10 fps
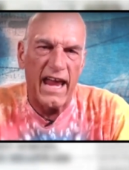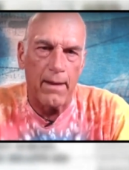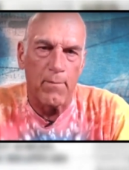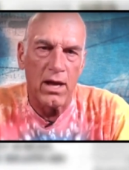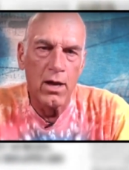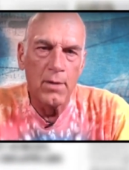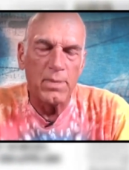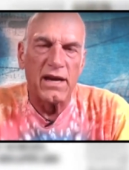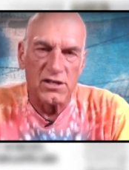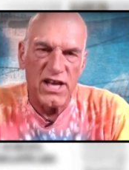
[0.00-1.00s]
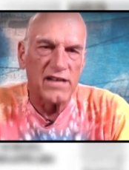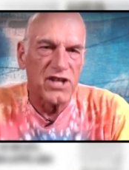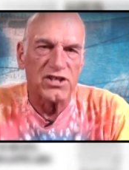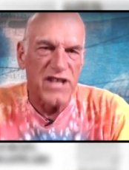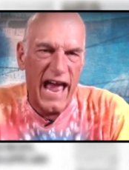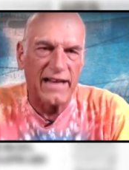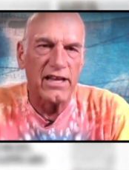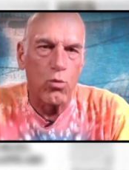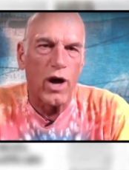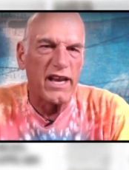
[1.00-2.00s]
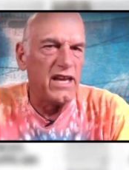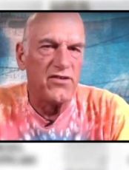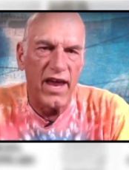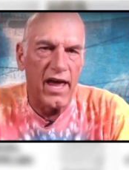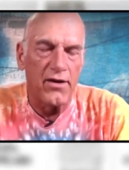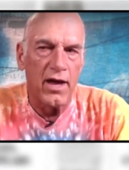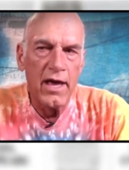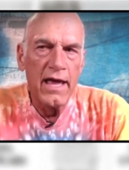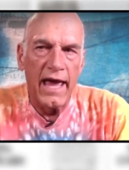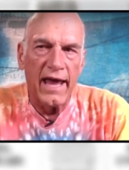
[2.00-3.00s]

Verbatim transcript: fame, because that's exactly what he did.